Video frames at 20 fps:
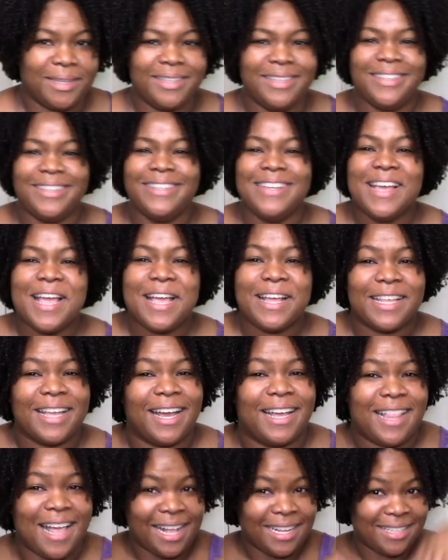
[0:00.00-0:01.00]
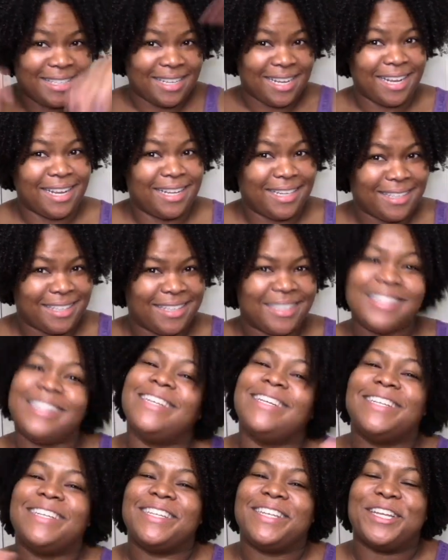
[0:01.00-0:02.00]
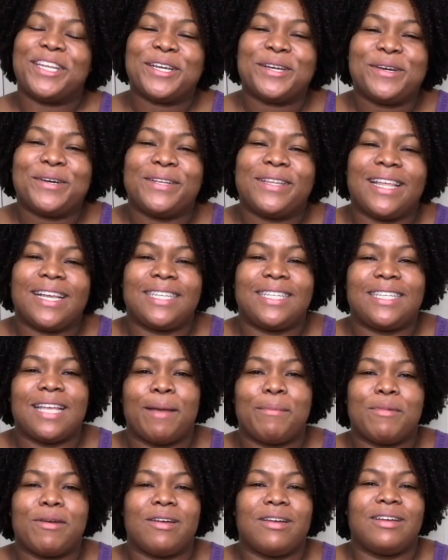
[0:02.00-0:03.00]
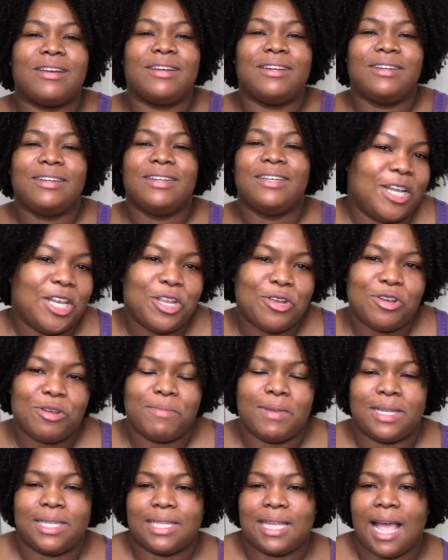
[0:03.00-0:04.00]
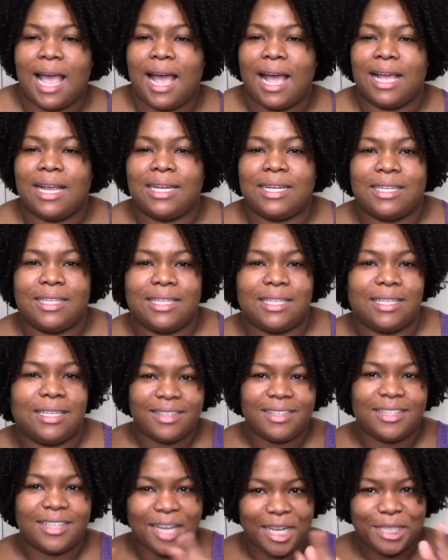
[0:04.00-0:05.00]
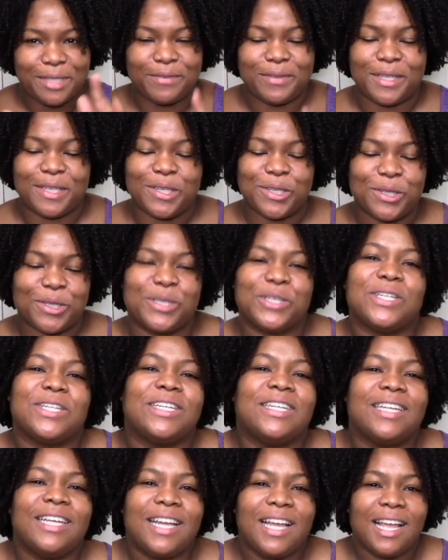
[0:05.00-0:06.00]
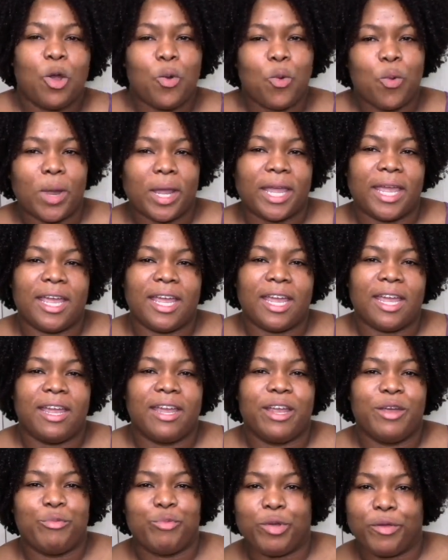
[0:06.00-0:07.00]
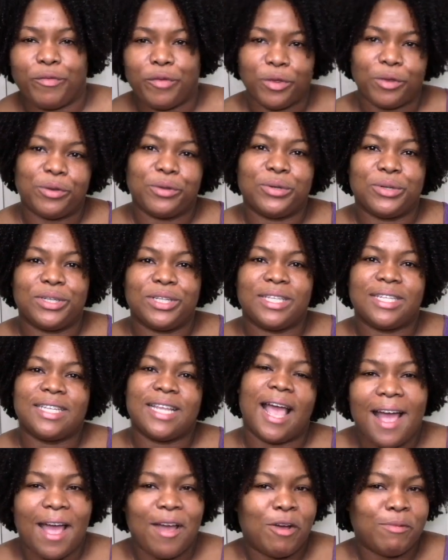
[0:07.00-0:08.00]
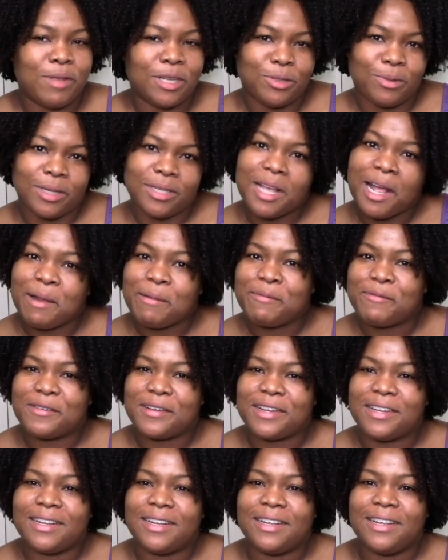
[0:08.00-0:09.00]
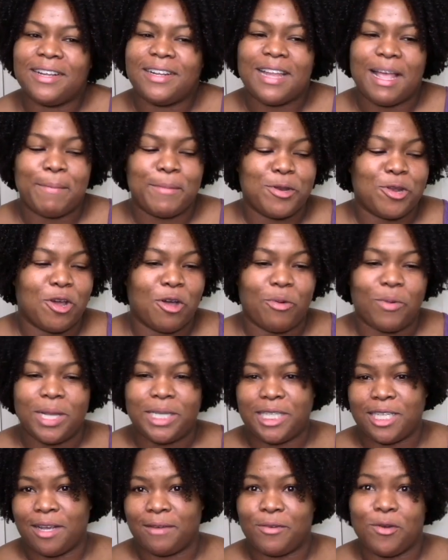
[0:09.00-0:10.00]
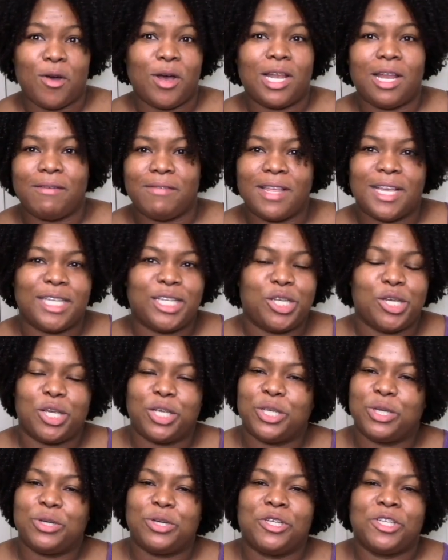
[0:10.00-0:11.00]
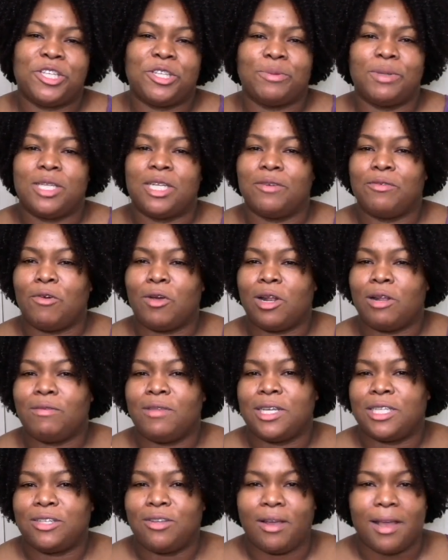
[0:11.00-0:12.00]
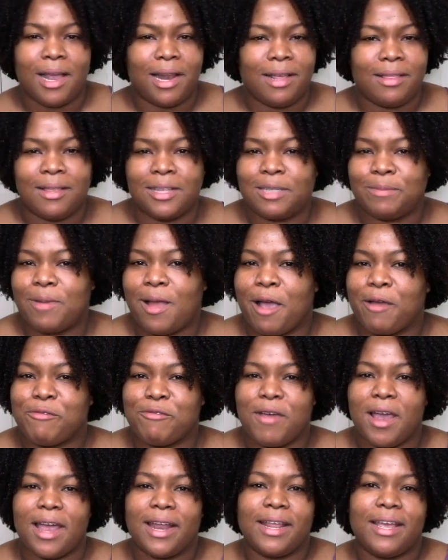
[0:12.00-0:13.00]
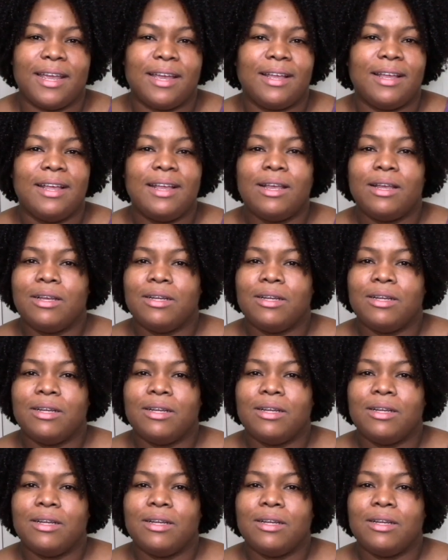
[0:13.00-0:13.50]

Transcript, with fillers: yeah that's it! New this summer, new mustache, just for you. Quickie reviews. I hope this was helpful. Let me know which of all of this you use, which of all of this you're getting this Black Friday.